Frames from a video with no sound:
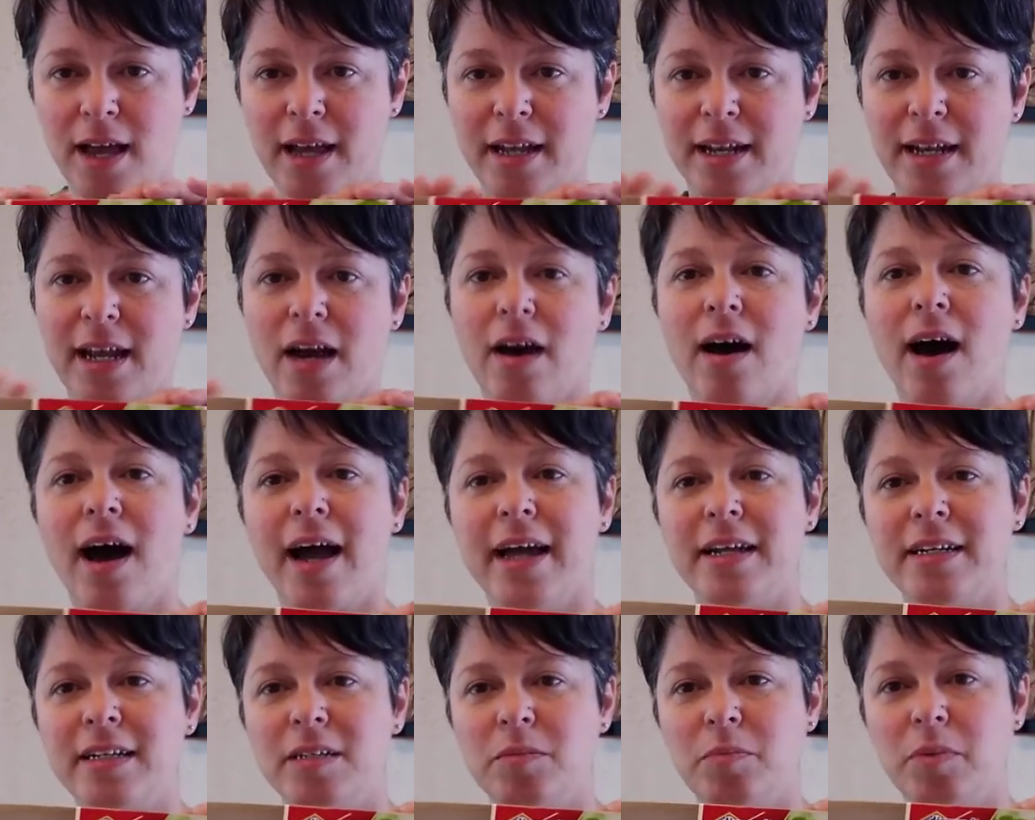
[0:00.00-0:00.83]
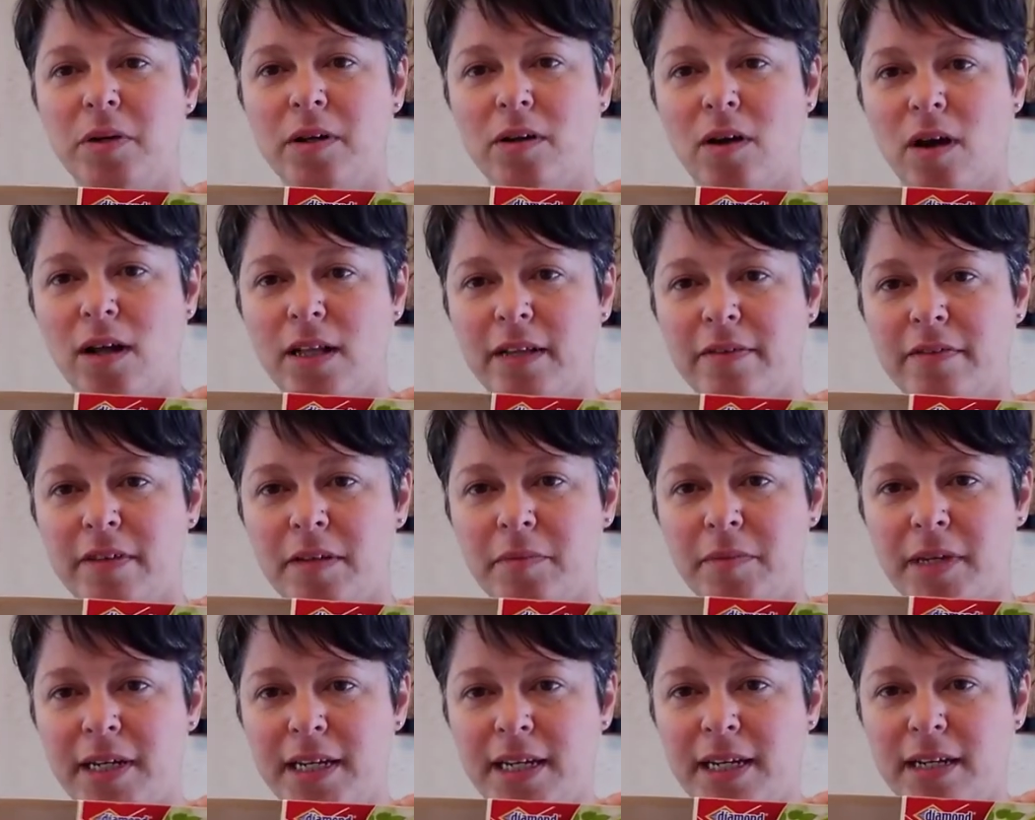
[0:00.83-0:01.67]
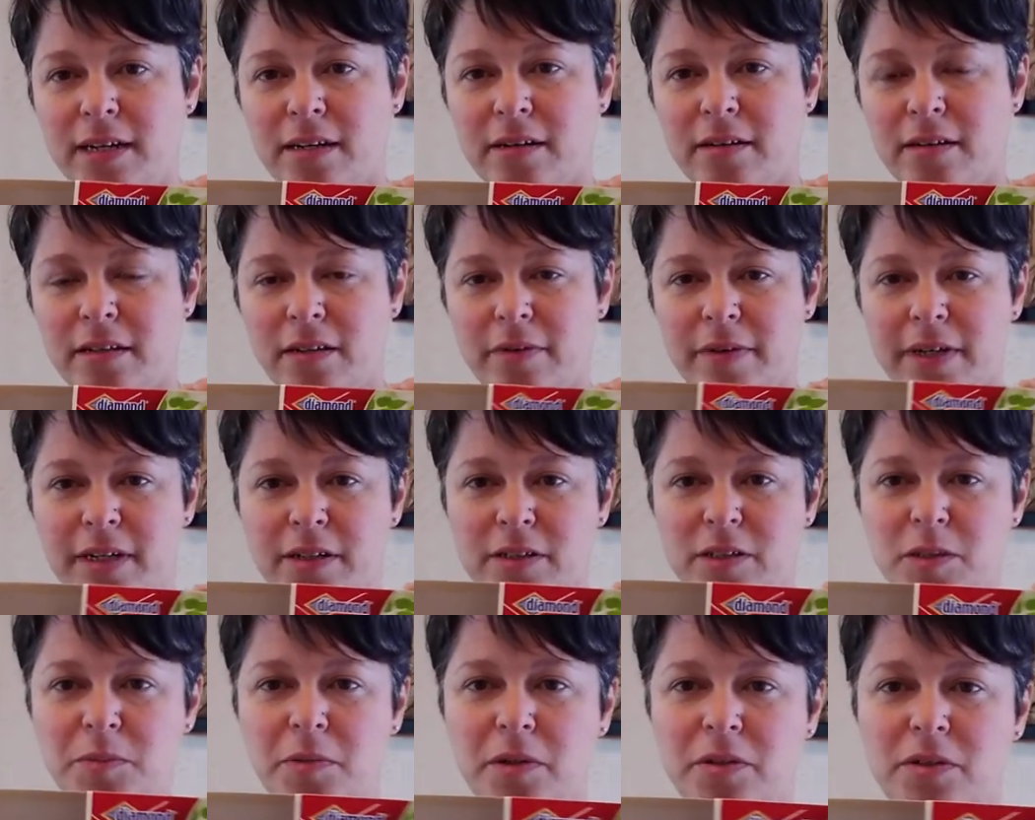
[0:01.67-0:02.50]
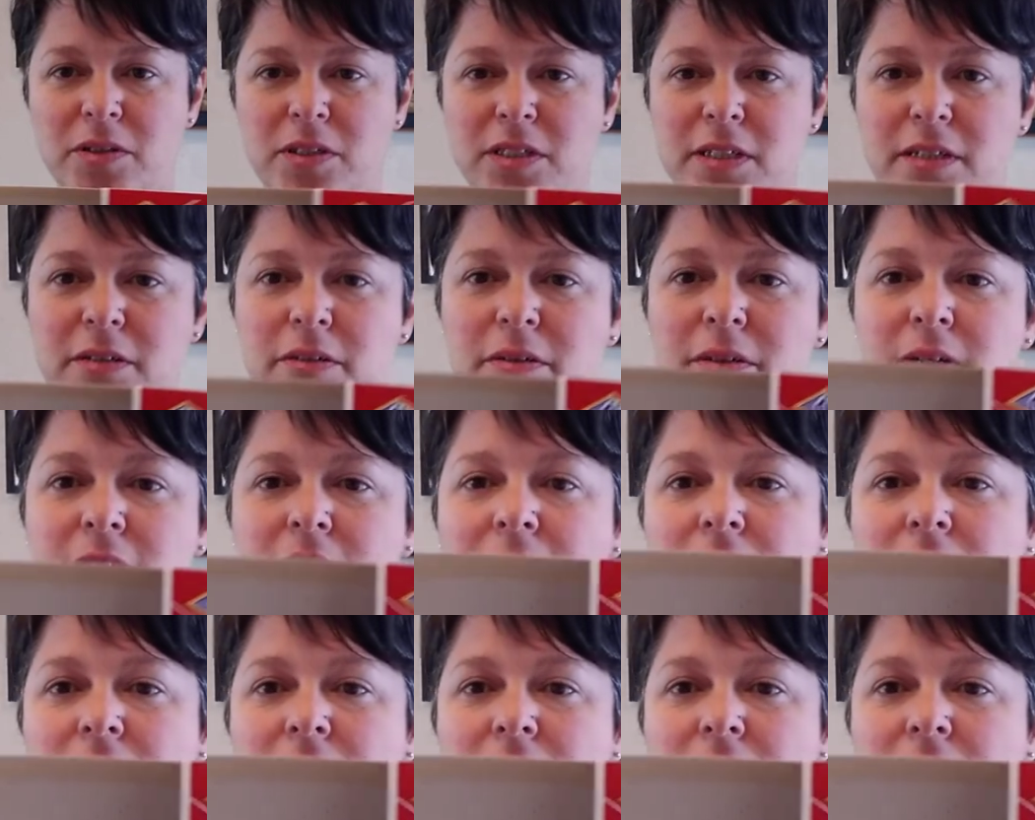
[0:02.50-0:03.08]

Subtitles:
Now, I didn't put all of them in here the way you're supposed to.